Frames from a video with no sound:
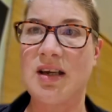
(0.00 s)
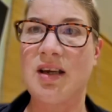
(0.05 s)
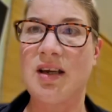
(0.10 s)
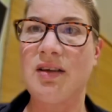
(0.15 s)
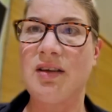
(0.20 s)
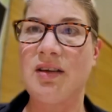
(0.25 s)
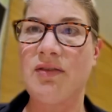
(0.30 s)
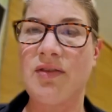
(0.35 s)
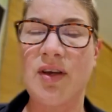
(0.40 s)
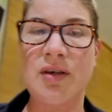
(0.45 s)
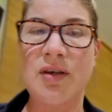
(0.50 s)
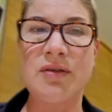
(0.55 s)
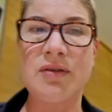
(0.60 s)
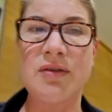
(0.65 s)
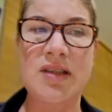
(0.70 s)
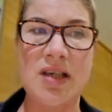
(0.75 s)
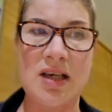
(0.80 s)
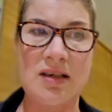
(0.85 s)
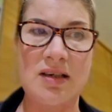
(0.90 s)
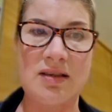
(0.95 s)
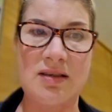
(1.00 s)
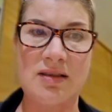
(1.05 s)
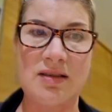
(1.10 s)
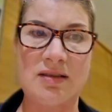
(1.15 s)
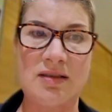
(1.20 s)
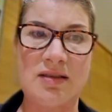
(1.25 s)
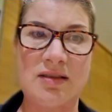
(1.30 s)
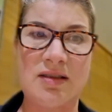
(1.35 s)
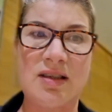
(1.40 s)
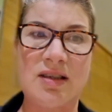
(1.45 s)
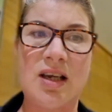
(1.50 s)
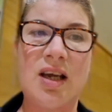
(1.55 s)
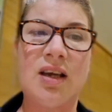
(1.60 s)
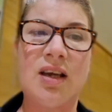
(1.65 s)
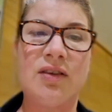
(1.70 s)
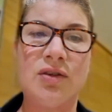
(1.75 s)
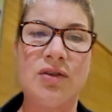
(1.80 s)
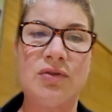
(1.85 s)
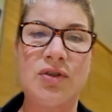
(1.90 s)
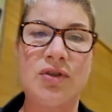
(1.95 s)
those tenders.
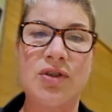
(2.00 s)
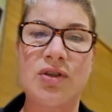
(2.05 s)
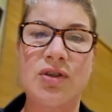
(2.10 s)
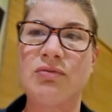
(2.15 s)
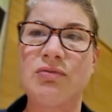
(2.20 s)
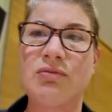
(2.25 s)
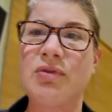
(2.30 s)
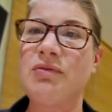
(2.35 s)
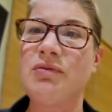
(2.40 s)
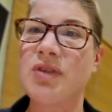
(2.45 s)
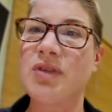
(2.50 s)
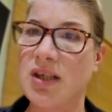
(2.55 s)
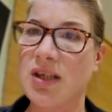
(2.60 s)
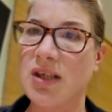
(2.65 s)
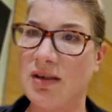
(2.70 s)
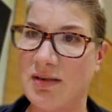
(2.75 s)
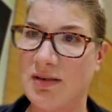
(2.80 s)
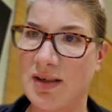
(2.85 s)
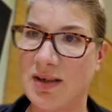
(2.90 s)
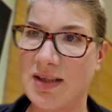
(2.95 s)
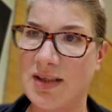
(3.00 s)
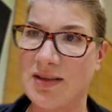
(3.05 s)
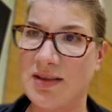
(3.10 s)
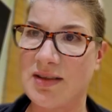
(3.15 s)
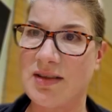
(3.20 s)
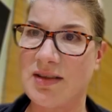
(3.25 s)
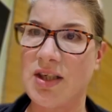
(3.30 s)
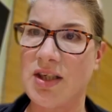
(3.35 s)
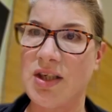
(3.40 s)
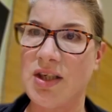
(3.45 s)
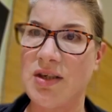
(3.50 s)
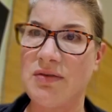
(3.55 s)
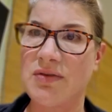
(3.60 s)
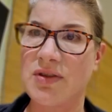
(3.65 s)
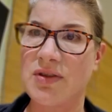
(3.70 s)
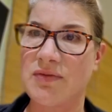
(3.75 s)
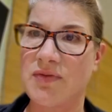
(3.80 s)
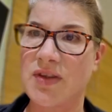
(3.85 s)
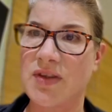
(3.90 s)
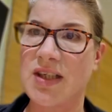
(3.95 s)
You scrutinize the use
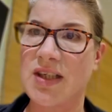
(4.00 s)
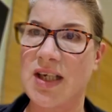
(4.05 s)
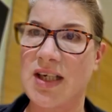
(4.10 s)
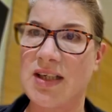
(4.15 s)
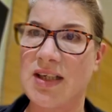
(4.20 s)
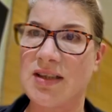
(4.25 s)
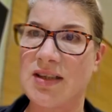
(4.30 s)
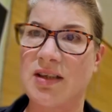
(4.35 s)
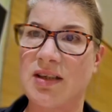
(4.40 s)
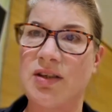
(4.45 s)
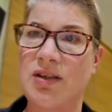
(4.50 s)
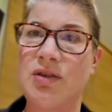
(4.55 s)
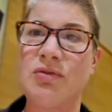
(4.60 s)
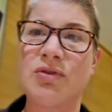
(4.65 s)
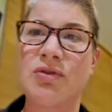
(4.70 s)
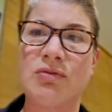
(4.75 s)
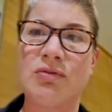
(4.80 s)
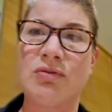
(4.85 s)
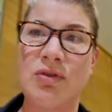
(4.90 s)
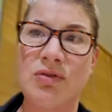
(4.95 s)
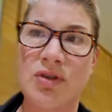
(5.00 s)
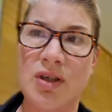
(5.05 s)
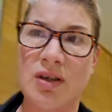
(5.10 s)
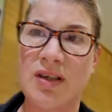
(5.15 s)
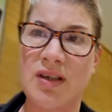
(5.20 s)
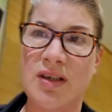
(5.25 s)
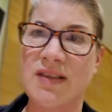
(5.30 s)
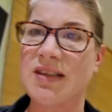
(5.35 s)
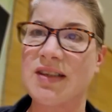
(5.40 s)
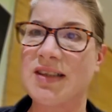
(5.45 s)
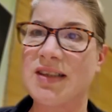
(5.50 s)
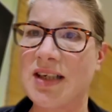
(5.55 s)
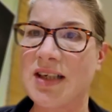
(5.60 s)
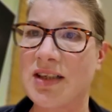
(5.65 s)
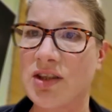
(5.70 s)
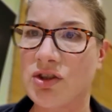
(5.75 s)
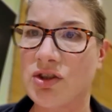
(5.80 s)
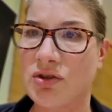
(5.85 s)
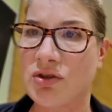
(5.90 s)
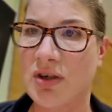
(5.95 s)
of the data, you scrutinize the
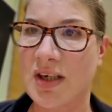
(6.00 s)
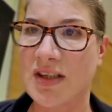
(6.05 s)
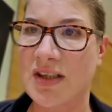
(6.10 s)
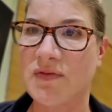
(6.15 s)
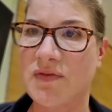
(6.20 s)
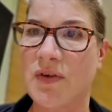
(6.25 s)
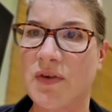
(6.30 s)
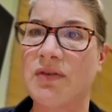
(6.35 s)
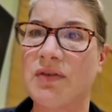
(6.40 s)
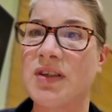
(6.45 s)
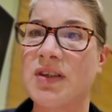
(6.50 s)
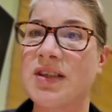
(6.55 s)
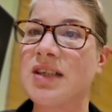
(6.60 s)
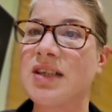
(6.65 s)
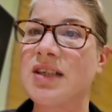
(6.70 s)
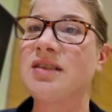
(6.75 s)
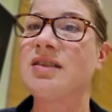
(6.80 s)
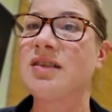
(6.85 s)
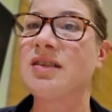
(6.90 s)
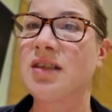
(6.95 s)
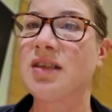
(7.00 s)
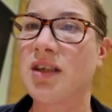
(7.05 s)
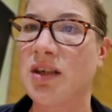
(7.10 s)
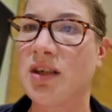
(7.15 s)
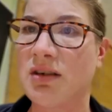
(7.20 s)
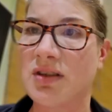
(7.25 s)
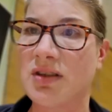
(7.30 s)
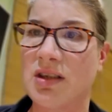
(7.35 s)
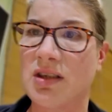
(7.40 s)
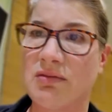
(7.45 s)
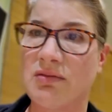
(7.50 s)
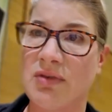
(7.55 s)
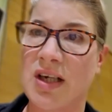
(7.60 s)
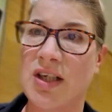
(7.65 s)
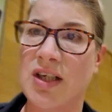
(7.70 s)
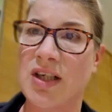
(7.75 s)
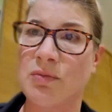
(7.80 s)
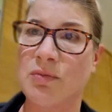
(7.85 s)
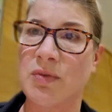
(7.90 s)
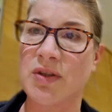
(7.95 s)
data transfer and the data security
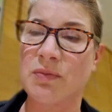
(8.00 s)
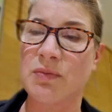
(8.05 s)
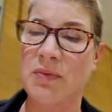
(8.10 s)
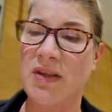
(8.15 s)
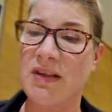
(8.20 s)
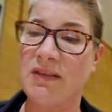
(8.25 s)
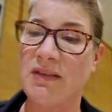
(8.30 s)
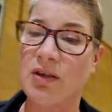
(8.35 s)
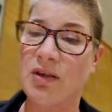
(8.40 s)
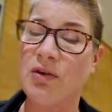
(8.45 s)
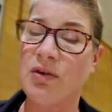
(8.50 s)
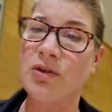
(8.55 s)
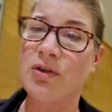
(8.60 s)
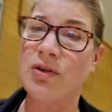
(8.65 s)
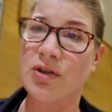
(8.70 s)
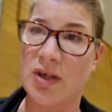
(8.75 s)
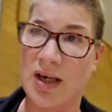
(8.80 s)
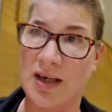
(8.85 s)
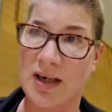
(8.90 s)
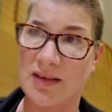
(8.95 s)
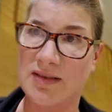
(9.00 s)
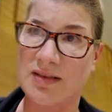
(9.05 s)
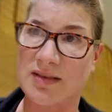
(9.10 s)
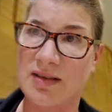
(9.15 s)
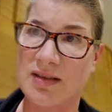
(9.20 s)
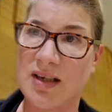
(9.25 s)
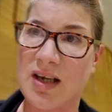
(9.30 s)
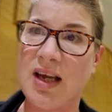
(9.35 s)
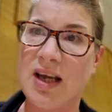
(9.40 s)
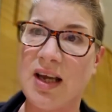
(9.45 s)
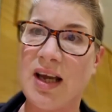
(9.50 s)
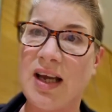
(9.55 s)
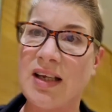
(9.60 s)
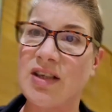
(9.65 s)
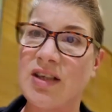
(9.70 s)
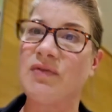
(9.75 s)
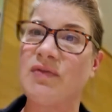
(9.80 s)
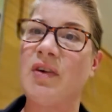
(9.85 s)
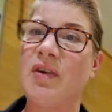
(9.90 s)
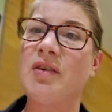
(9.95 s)
arrangements within the contracts. And
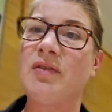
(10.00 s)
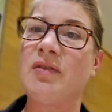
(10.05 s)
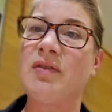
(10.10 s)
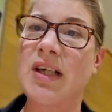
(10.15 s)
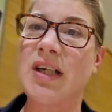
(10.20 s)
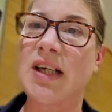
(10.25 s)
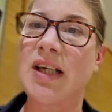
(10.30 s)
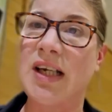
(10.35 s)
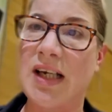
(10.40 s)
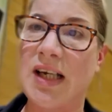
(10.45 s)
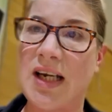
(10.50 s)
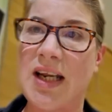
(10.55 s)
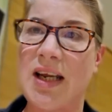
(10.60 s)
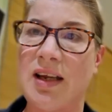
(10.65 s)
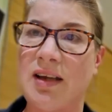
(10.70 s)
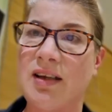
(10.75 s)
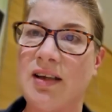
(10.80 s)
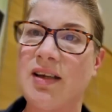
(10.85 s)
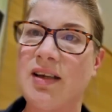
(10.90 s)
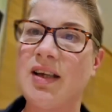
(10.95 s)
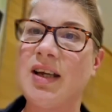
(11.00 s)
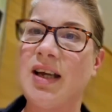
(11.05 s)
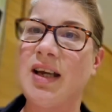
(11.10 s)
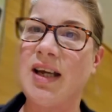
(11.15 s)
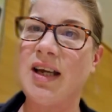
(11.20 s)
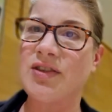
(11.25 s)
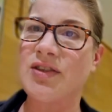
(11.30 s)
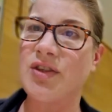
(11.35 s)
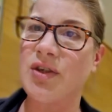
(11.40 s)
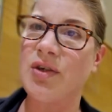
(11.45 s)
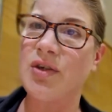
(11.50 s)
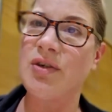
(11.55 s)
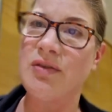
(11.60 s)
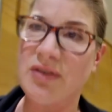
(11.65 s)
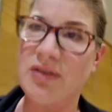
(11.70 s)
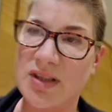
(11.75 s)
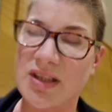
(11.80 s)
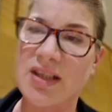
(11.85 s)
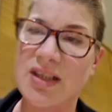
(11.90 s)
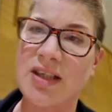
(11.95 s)
it's very, very clear as to
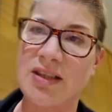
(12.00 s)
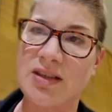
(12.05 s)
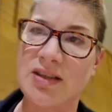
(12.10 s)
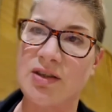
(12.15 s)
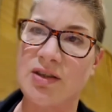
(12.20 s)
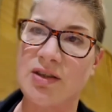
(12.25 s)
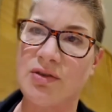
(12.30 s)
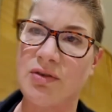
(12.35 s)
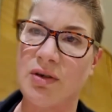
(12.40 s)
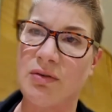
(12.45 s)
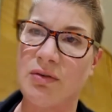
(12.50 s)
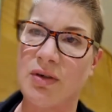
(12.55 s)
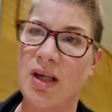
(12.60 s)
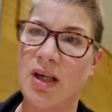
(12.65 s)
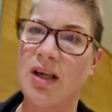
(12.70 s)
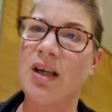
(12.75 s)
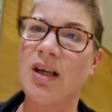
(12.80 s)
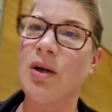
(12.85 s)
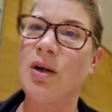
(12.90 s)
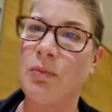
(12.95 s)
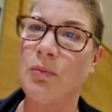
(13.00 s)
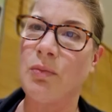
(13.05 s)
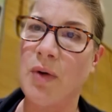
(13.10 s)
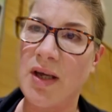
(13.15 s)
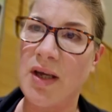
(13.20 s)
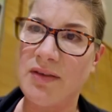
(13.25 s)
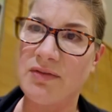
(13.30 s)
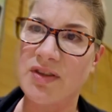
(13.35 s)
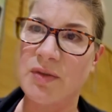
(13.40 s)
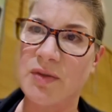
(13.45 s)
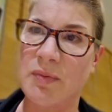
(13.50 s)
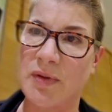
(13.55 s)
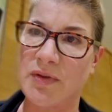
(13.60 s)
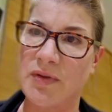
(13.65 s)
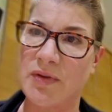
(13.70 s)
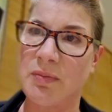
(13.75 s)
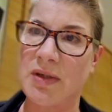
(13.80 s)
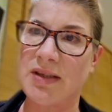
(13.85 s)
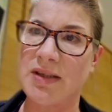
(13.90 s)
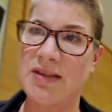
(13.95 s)
who's the data controller, where the
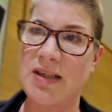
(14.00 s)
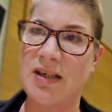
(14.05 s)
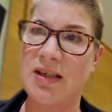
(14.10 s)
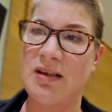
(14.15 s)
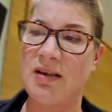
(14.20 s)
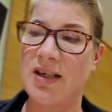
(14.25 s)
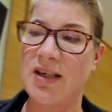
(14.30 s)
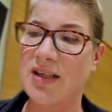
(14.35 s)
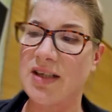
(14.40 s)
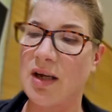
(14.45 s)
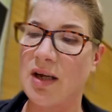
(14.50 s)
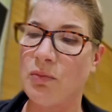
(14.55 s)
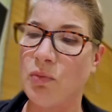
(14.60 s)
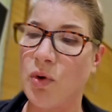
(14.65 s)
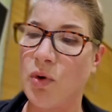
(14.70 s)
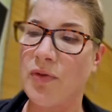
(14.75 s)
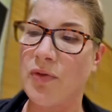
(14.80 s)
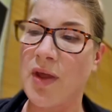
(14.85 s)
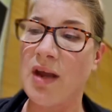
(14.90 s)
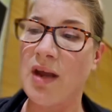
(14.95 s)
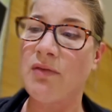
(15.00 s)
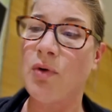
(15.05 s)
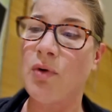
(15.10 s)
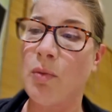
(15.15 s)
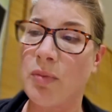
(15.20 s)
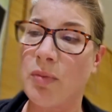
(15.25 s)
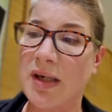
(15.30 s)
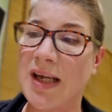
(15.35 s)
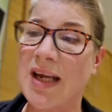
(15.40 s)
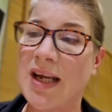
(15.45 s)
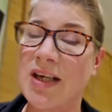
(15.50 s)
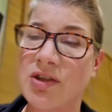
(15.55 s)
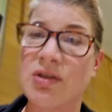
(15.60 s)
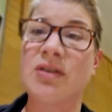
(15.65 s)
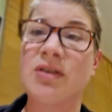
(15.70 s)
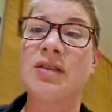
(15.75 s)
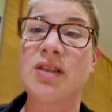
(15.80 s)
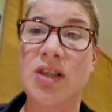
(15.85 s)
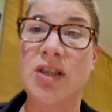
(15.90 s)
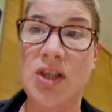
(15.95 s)
responsibility lies, and what their
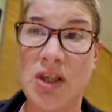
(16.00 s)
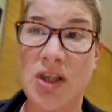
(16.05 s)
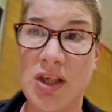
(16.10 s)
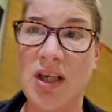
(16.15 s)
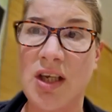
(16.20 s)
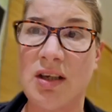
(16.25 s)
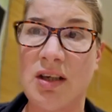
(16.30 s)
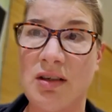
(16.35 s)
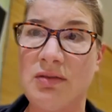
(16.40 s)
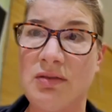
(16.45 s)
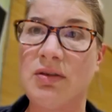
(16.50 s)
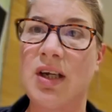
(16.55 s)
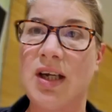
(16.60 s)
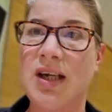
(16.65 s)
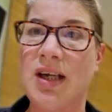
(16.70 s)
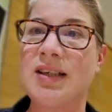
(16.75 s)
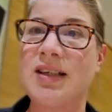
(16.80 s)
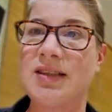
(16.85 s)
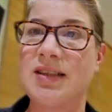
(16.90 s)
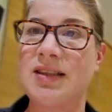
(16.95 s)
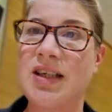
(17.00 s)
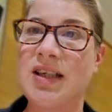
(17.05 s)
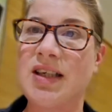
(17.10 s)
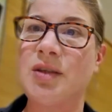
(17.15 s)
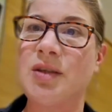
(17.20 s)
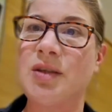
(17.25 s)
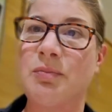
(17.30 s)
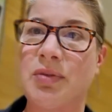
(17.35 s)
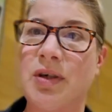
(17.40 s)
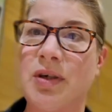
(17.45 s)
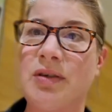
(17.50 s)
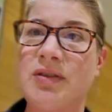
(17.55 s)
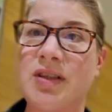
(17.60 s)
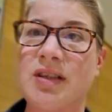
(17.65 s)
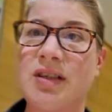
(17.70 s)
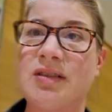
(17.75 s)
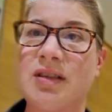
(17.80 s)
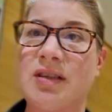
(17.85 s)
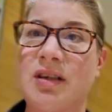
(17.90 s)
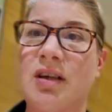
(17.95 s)
obligations to you as a data
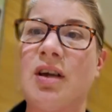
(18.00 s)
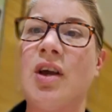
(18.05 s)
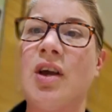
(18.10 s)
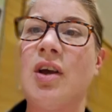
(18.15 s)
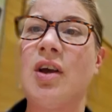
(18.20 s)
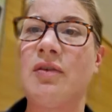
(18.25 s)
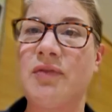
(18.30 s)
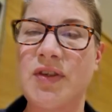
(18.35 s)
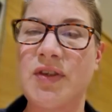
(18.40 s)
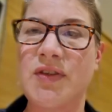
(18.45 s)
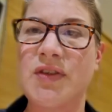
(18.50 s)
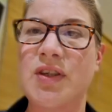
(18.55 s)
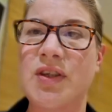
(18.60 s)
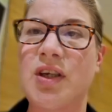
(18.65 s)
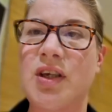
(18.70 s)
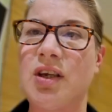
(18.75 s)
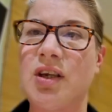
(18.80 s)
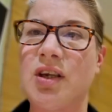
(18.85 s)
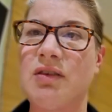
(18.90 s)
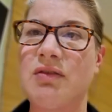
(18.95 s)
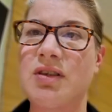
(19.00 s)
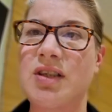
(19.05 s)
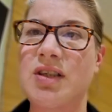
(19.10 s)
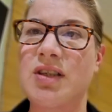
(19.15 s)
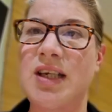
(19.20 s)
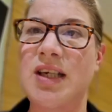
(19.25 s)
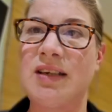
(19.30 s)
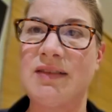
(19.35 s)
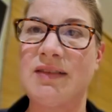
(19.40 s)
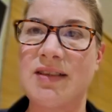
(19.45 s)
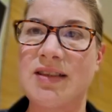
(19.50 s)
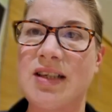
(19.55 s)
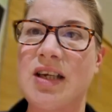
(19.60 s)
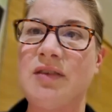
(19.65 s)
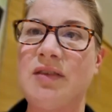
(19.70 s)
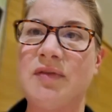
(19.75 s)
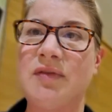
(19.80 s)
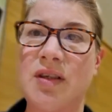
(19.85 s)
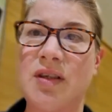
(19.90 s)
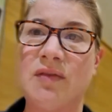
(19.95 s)
processor for the security and the
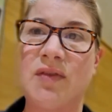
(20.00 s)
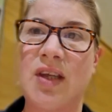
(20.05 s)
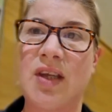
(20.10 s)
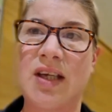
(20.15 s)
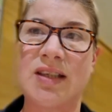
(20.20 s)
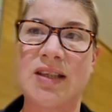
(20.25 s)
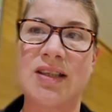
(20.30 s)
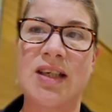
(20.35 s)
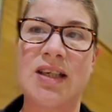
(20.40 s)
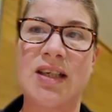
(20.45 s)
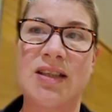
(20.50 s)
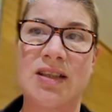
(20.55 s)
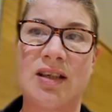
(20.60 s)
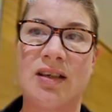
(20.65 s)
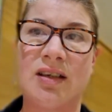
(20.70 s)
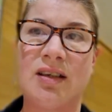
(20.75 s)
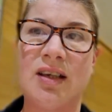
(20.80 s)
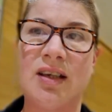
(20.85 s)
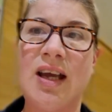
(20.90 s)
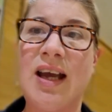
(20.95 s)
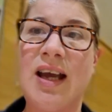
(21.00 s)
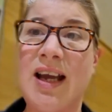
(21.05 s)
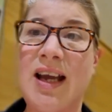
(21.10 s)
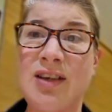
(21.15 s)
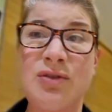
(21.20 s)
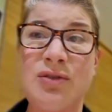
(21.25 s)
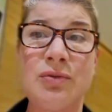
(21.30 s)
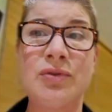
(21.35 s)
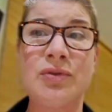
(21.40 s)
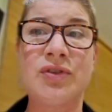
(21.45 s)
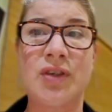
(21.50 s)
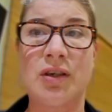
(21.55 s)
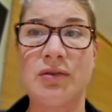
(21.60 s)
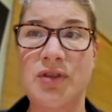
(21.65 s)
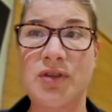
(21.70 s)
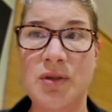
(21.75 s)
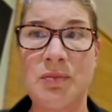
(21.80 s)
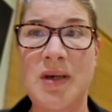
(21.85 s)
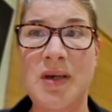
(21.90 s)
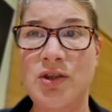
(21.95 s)
safety of that data. And also
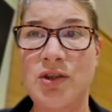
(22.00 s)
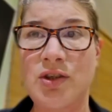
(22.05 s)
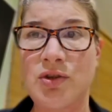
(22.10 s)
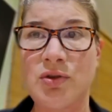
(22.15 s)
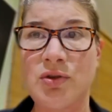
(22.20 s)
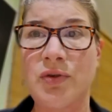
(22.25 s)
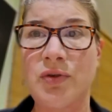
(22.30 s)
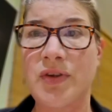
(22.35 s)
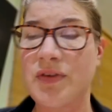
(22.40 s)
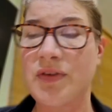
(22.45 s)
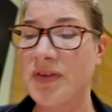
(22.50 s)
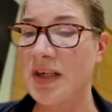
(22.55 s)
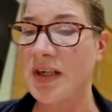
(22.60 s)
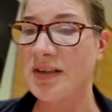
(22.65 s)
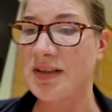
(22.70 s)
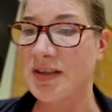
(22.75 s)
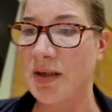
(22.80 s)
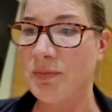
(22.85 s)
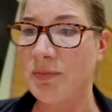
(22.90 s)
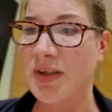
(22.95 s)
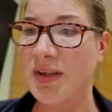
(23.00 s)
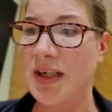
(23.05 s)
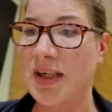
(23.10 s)
to make sure that there's something,